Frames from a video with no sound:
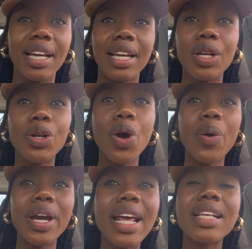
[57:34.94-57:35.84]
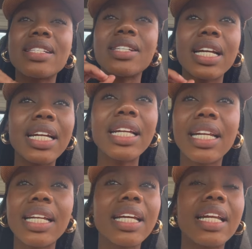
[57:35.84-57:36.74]
you know, it has really
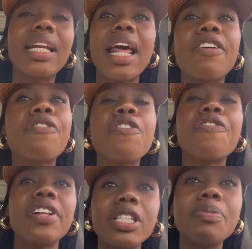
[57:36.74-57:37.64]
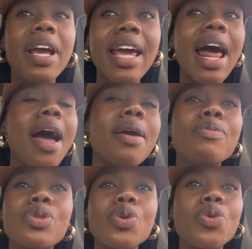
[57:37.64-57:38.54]
really really like fulfilled me. And I
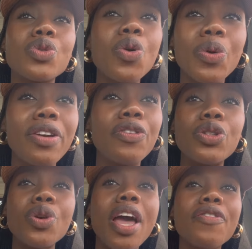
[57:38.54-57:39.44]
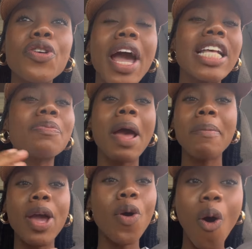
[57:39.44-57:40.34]
am so grateful to have you guys by
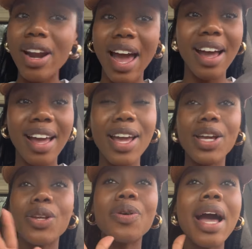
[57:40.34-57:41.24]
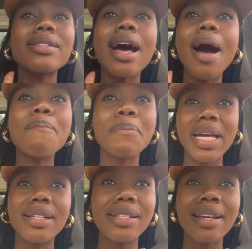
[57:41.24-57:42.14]
my corner. You guys are
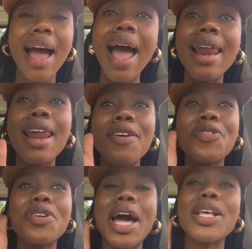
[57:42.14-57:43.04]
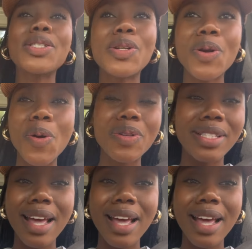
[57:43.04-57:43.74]
amazing. I love you guys loads.